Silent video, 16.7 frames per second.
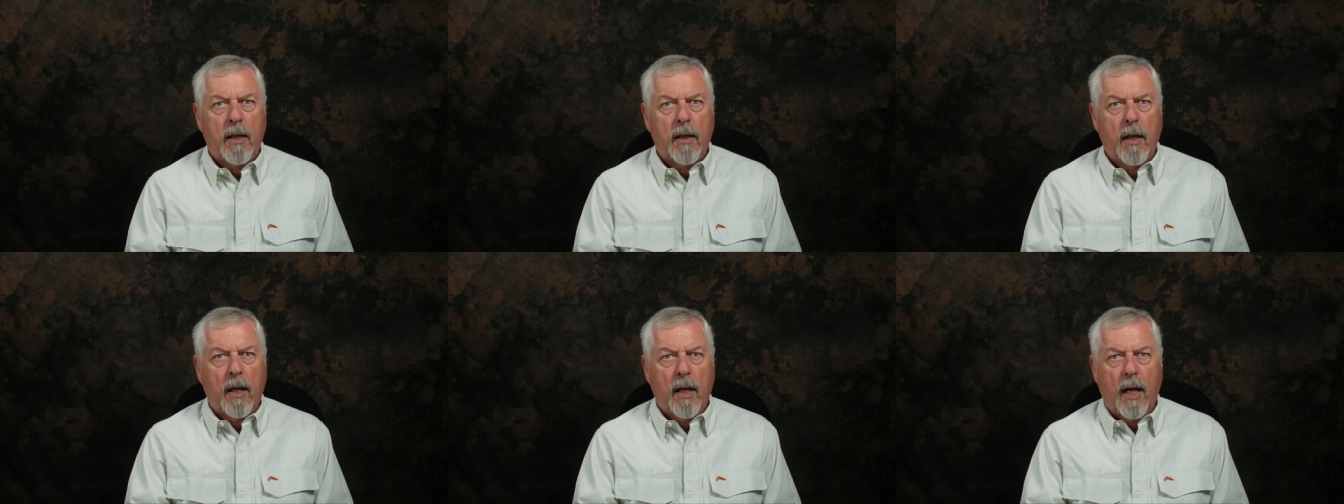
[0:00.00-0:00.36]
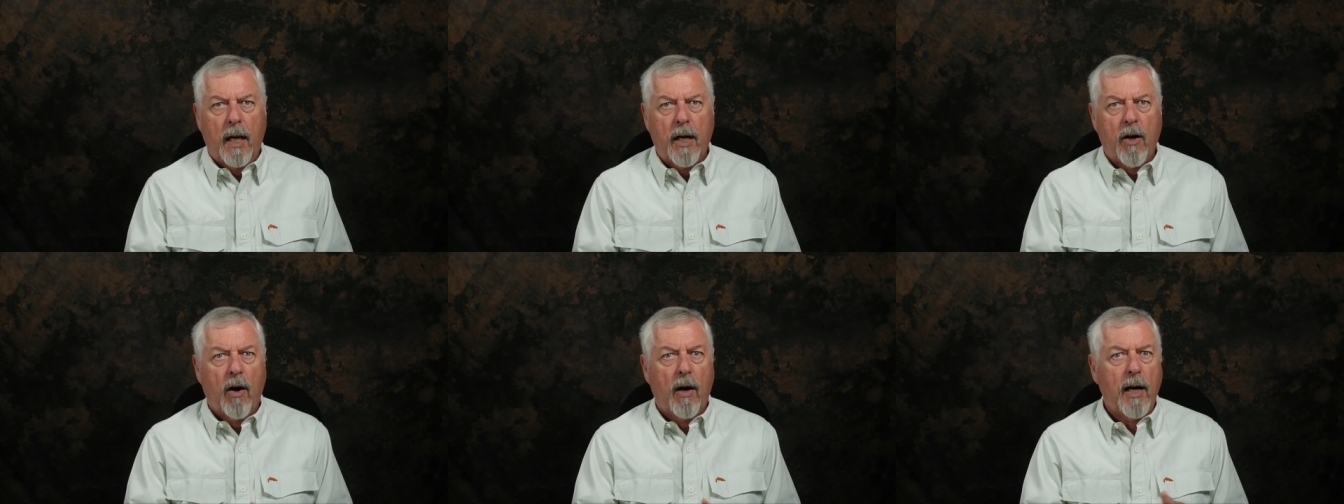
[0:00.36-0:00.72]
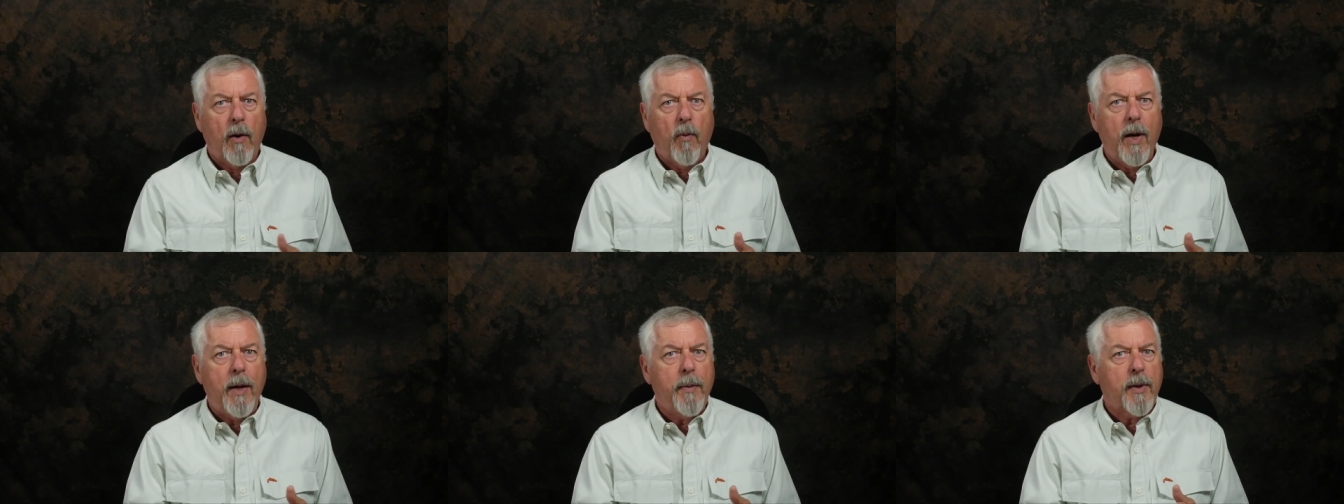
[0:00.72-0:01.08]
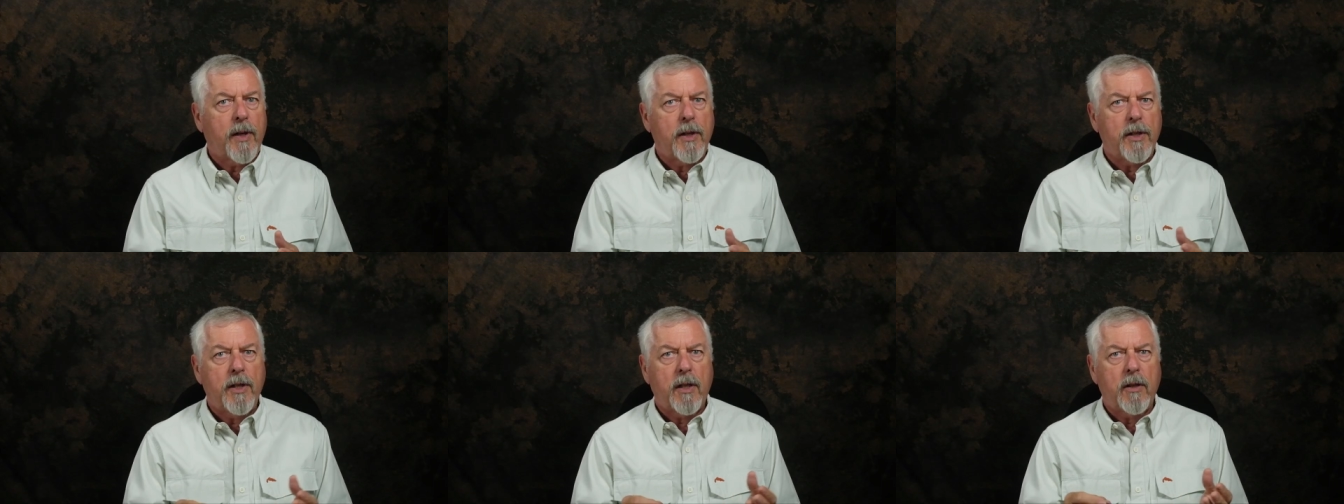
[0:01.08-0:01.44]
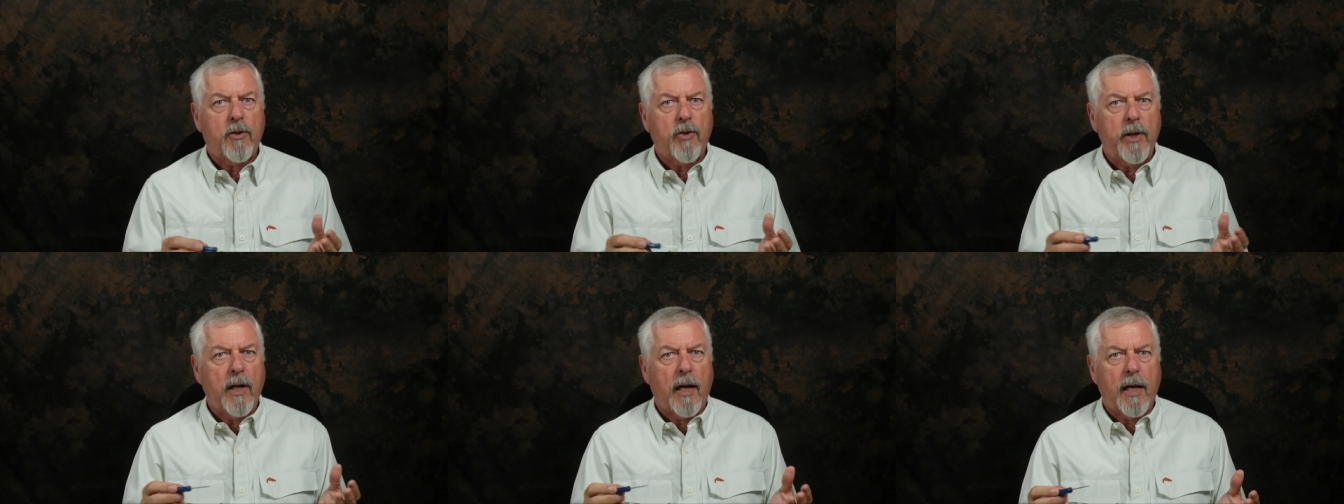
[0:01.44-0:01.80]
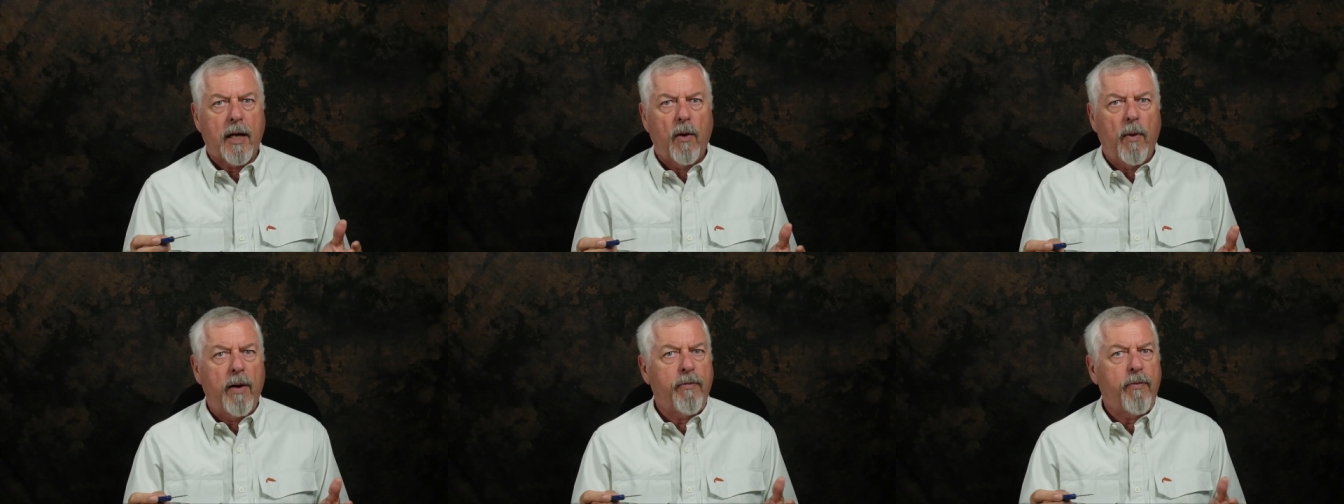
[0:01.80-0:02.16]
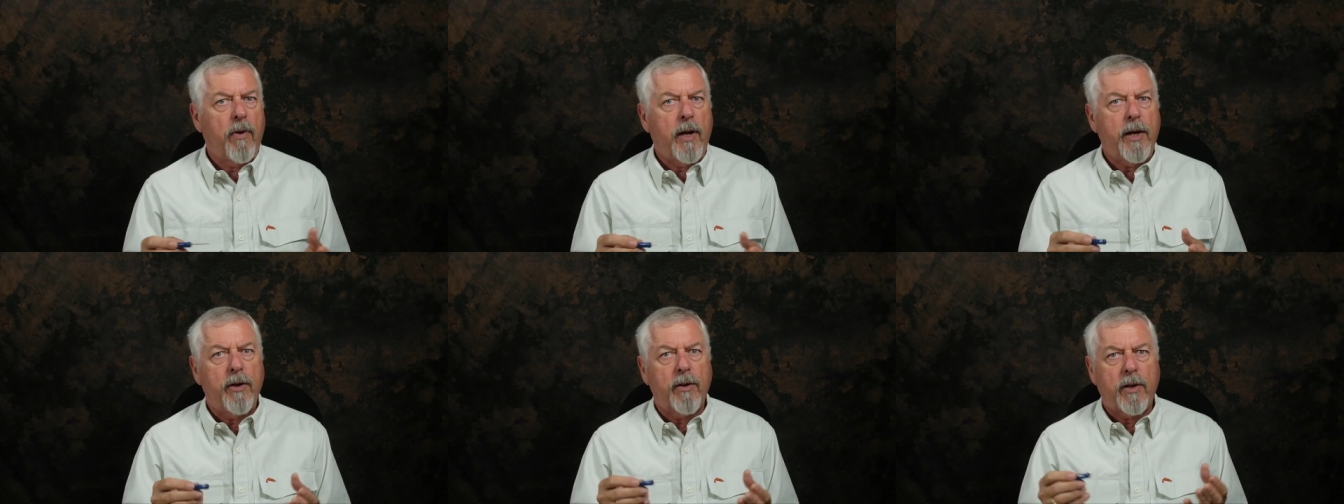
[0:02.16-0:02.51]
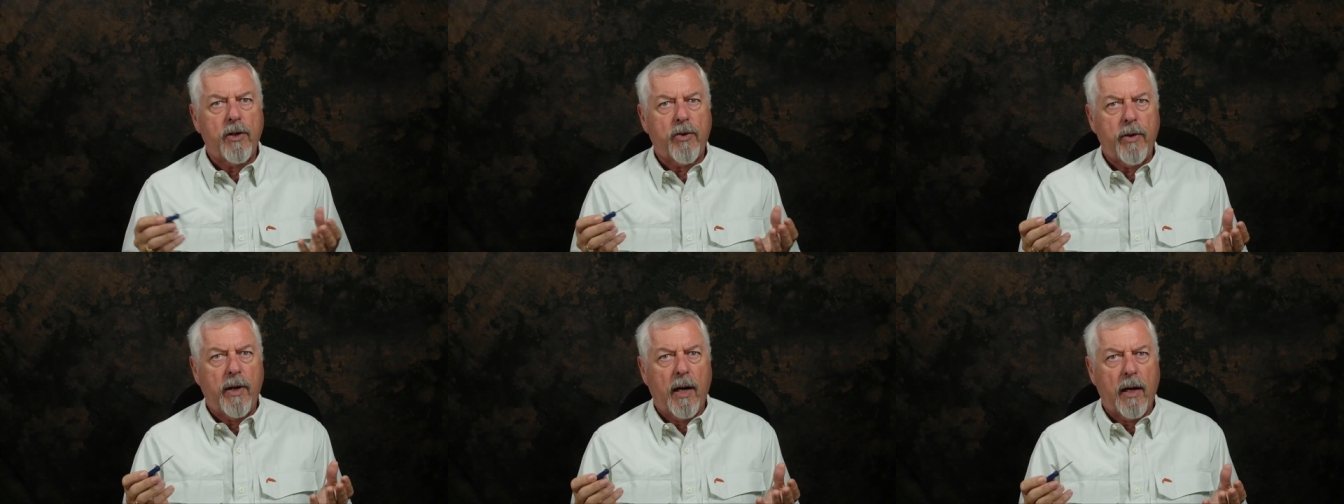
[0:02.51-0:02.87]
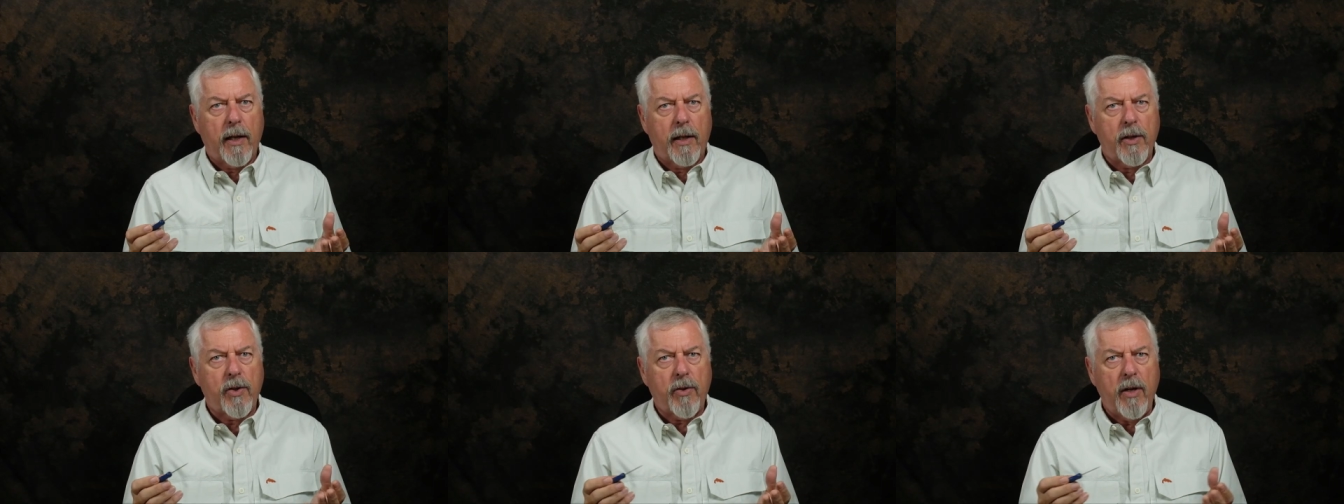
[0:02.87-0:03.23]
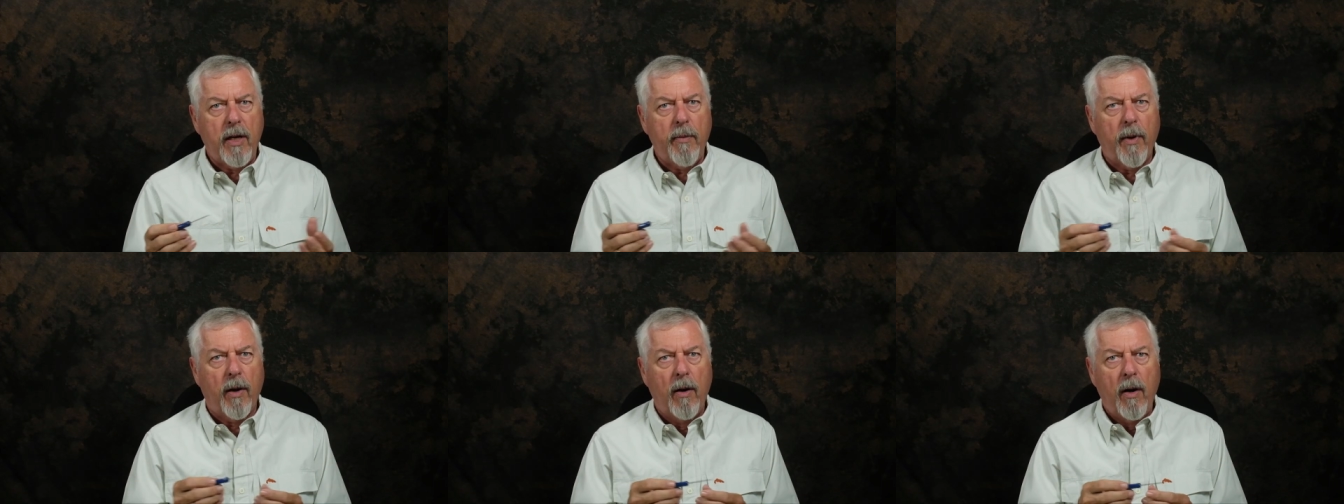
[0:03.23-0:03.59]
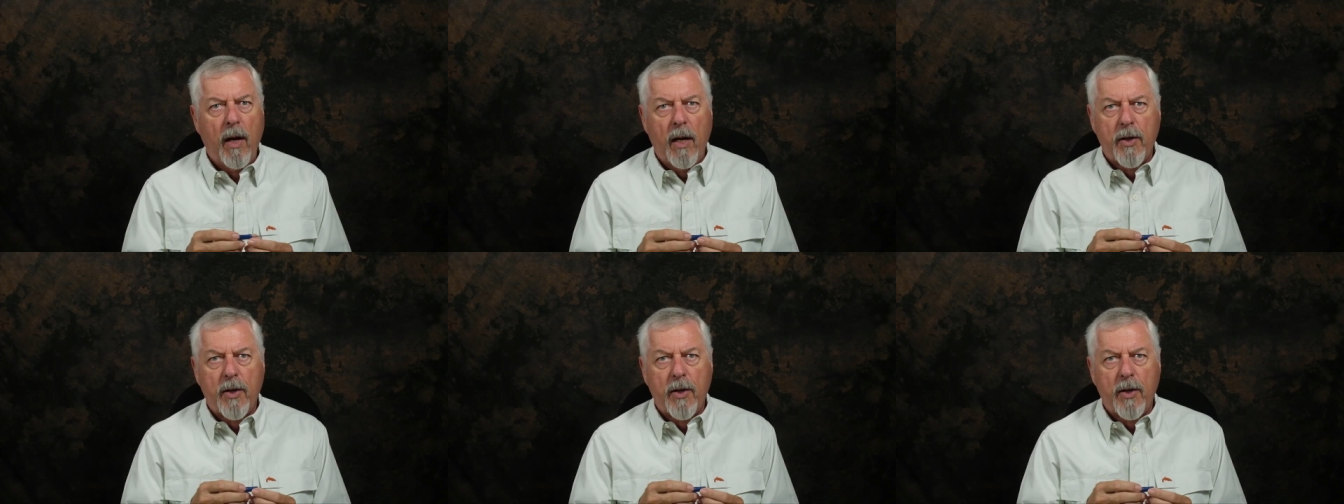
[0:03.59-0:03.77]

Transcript: I call it weimer because you can treat it like a wet fly, you can treat it like a streamer.